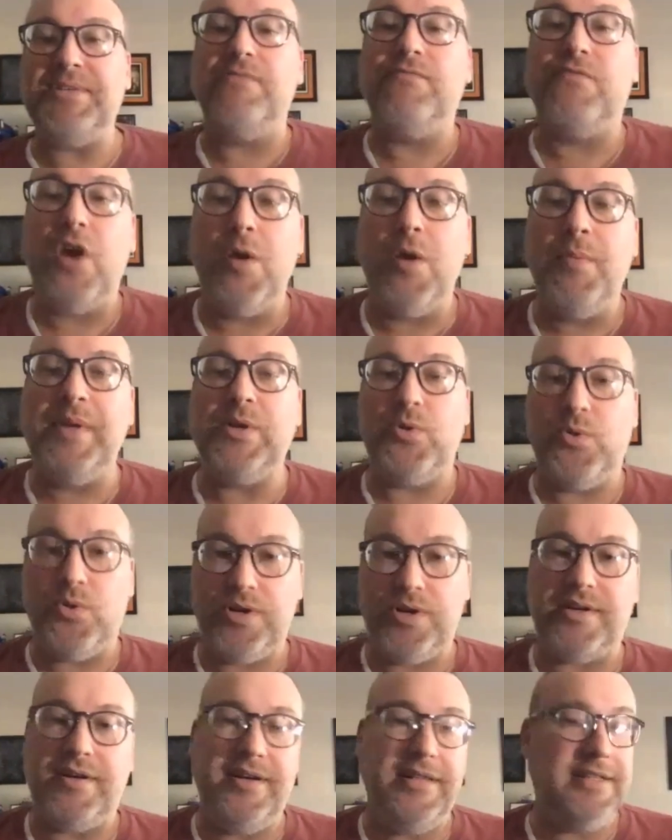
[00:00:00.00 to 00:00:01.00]
Roman
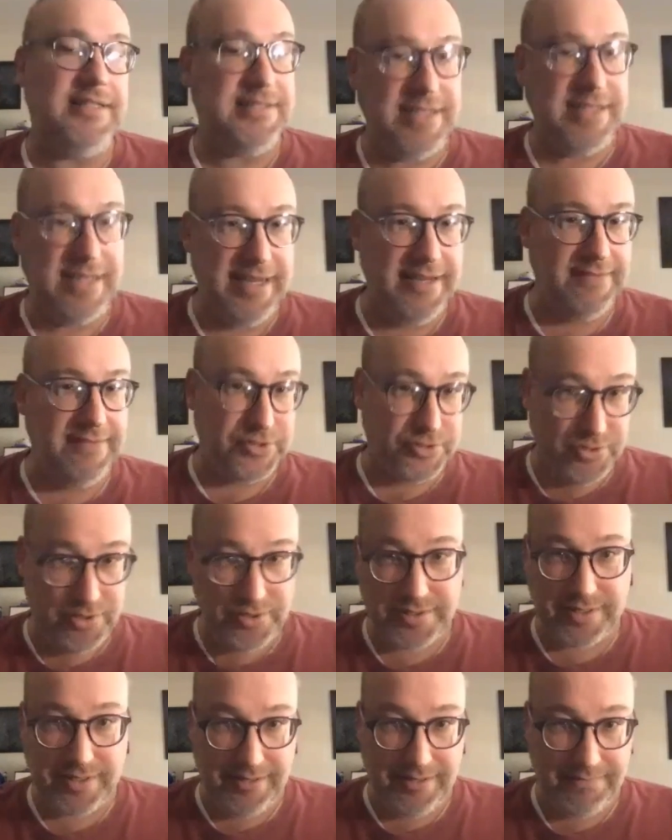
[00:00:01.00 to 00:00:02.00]
order in the city of
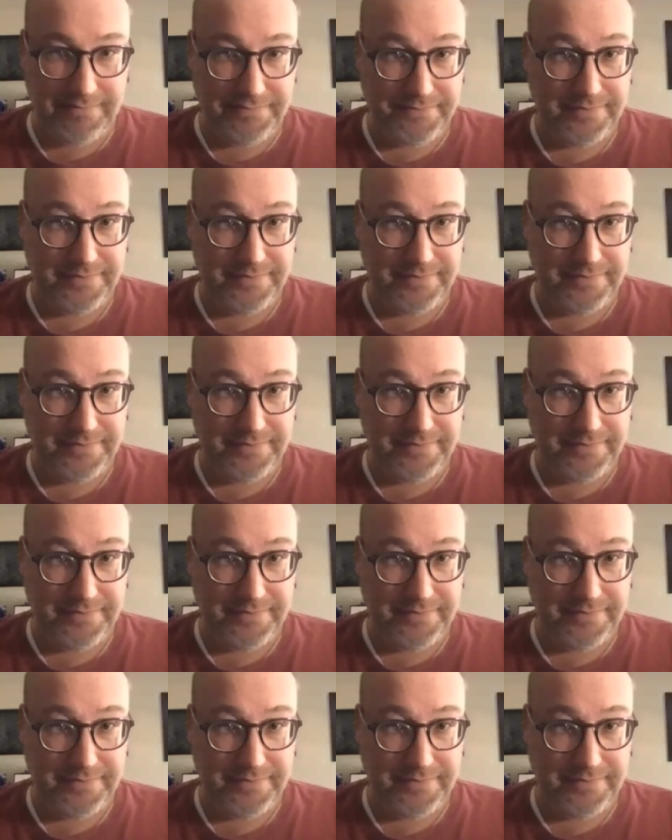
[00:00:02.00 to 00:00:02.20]
Jerusalem.